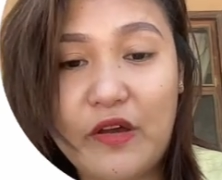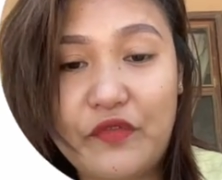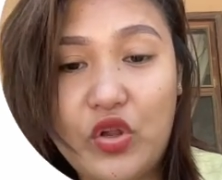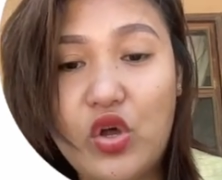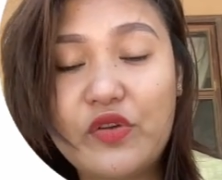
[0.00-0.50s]
of
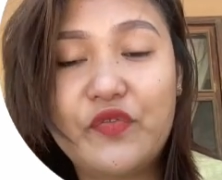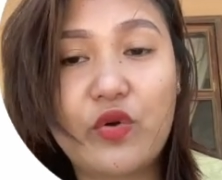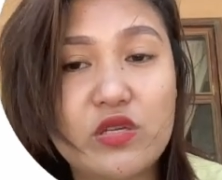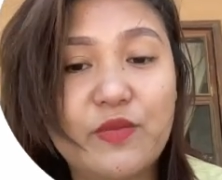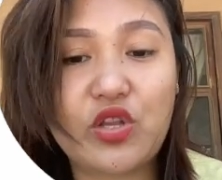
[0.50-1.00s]
the law
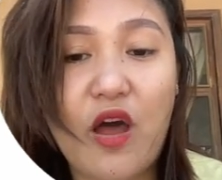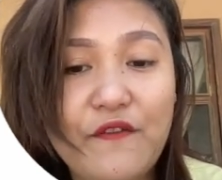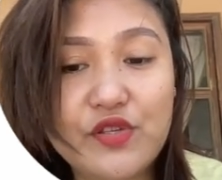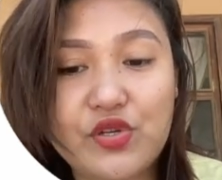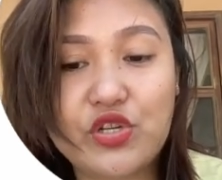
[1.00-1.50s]
enforcement
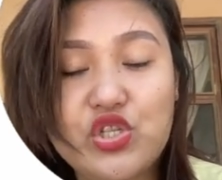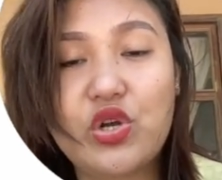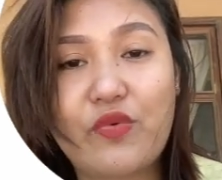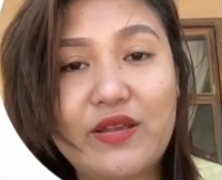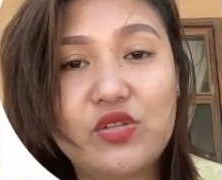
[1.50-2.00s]
officer to
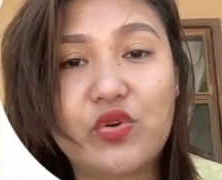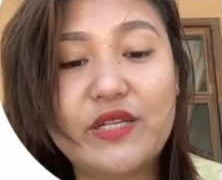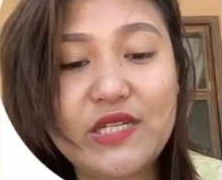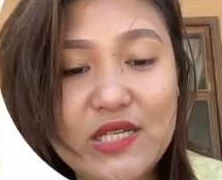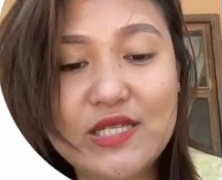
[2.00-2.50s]
arrest or
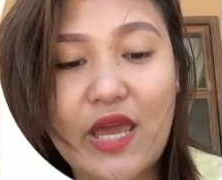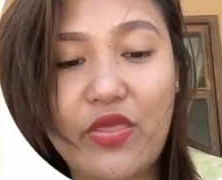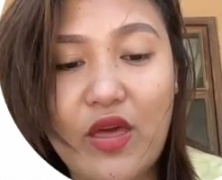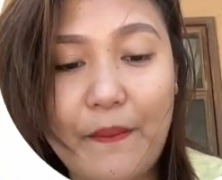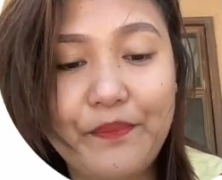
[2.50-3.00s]

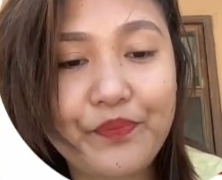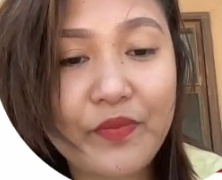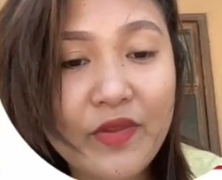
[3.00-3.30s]
detain them.